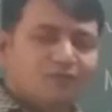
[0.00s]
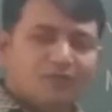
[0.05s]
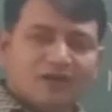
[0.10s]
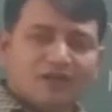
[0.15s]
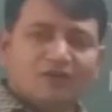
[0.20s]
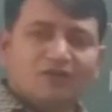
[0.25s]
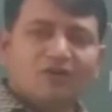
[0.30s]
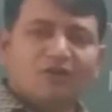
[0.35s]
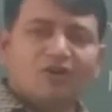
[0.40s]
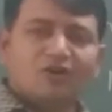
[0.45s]

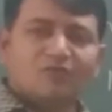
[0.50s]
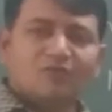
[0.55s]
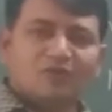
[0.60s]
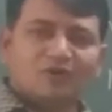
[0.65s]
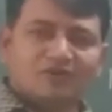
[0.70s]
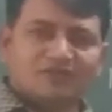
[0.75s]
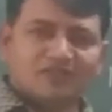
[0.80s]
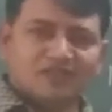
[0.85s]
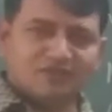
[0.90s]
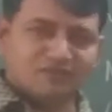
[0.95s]
one or
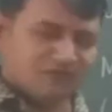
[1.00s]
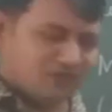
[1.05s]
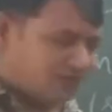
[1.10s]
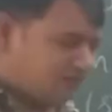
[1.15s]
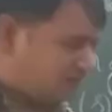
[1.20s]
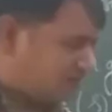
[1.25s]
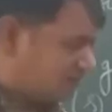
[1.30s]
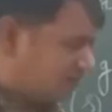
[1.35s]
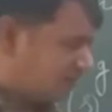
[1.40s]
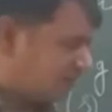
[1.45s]
more than
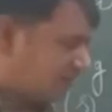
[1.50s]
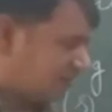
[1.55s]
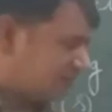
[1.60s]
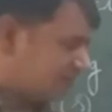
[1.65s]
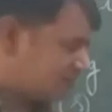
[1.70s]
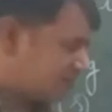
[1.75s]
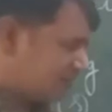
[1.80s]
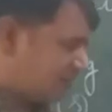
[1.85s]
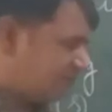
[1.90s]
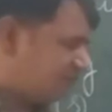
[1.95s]
one. In
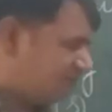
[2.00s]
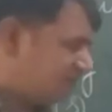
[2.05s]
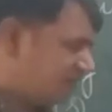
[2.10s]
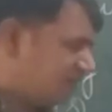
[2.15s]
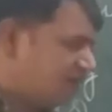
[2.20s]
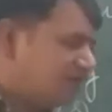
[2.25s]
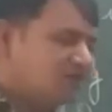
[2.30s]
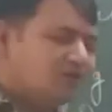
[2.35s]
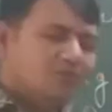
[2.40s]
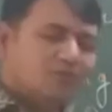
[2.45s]
the same
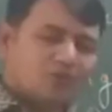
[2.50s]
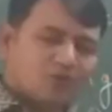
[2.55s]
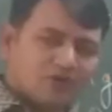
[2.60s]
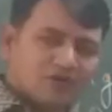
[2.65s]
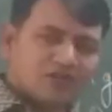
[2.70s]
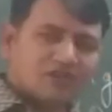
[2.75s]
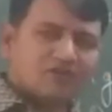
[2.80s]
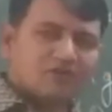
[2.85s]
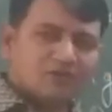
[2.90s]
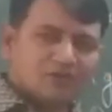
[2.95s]
way,
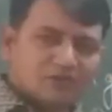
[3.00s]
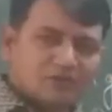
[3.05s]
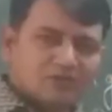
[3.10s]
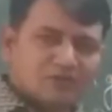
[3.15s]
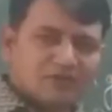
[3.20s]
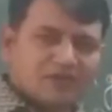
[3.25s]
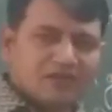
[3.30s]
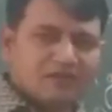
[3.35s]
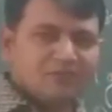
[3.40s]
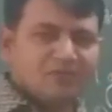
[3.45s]
product
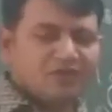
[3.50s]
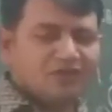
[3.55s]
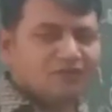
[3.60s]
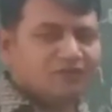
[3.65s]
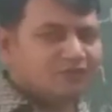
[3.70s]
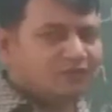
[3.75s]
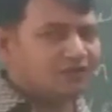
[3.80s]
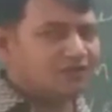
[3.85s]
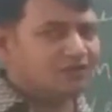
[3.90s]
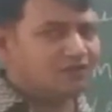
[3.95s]
also can
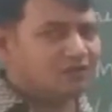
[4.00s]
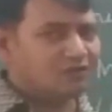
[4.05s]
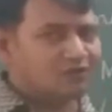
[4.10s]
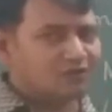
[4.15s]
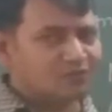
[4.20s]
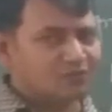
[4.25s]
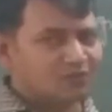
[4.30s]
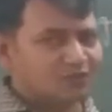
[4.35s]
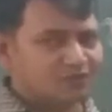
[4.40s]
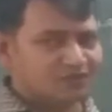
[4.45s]
be one
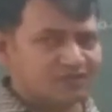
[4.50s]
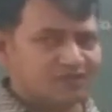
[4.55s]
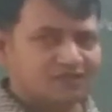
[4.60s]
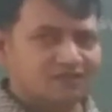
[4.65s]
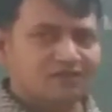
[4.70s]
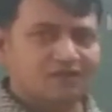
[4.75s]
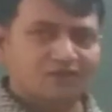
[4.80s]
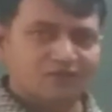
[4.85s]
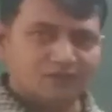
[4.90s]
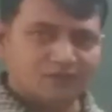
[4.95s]
or more than
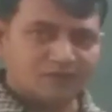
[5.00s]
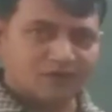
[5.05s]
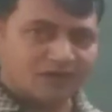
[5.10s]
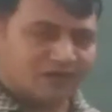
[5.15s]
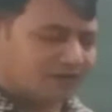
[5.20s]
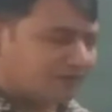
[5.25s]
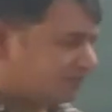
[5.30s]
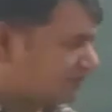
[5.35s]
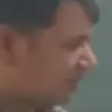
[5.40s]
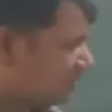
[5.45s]

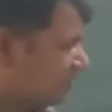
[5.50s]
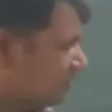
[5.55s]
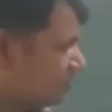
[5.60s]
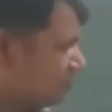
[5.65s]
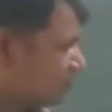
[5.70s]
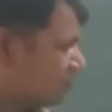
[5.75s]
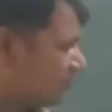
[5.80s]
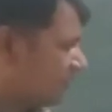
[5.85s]
one. So